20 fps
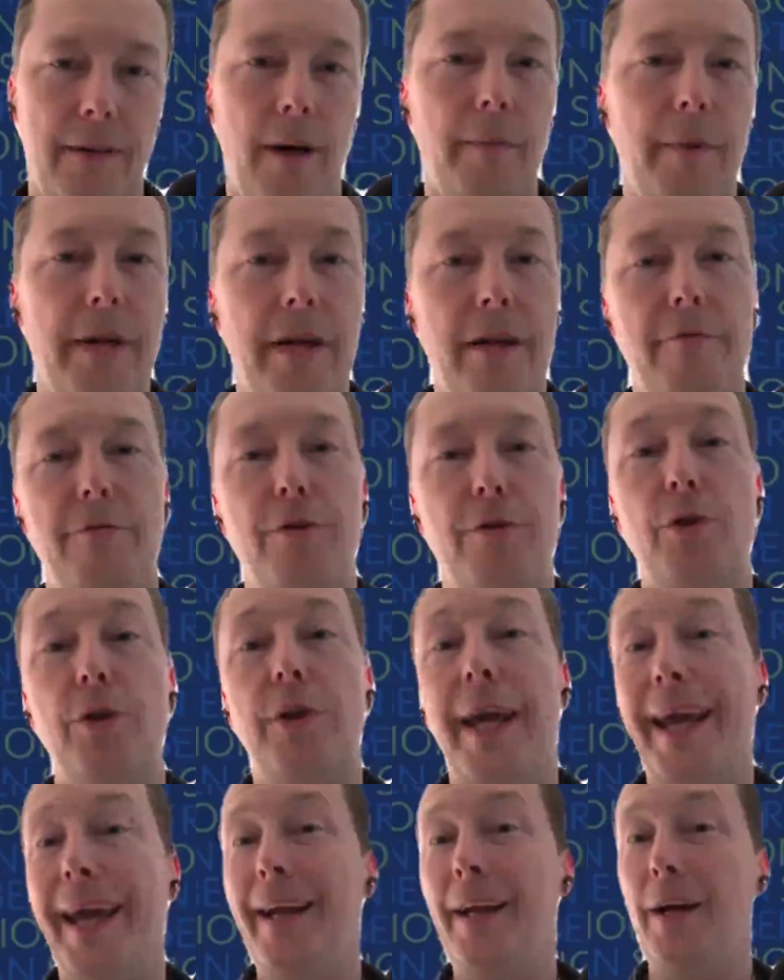I mean, if you
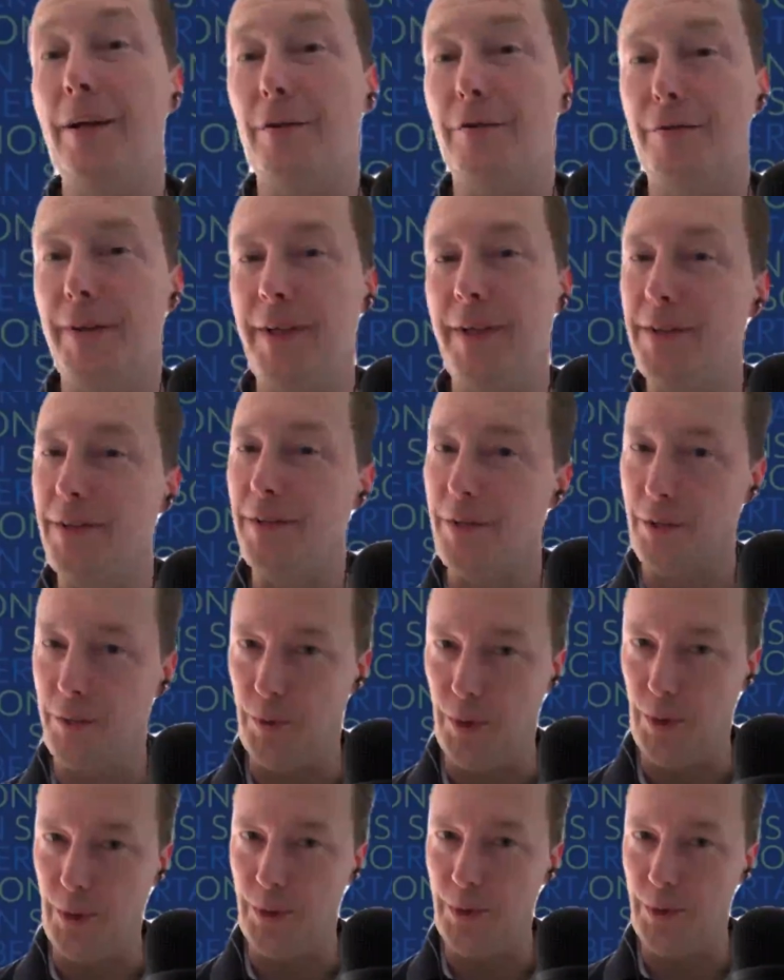cannot fix the
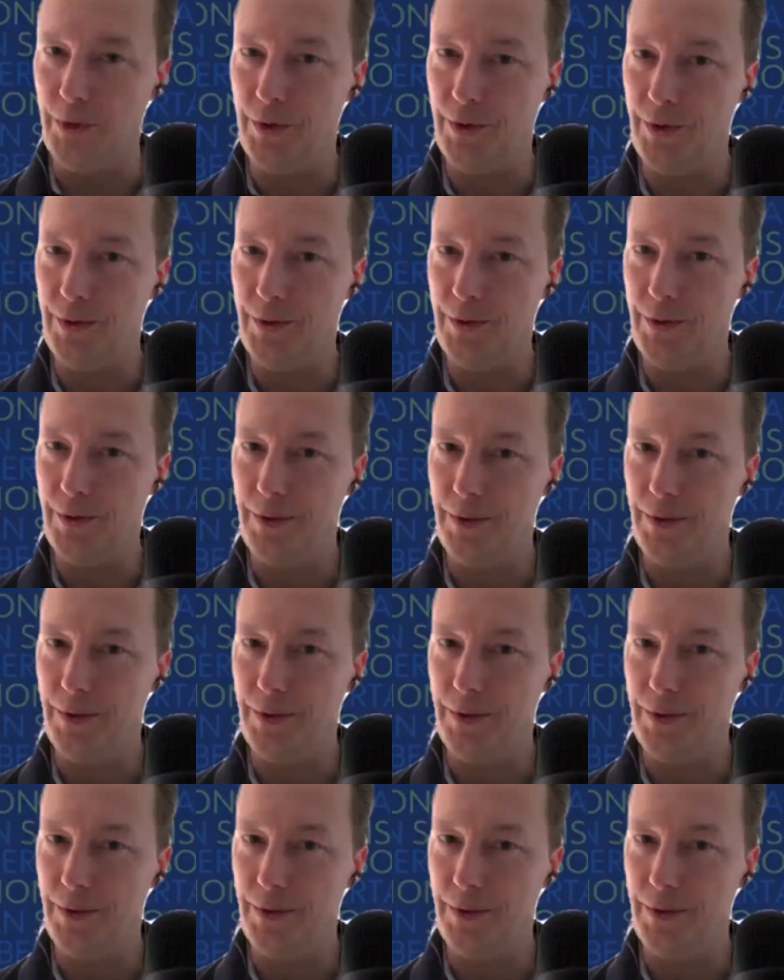roads,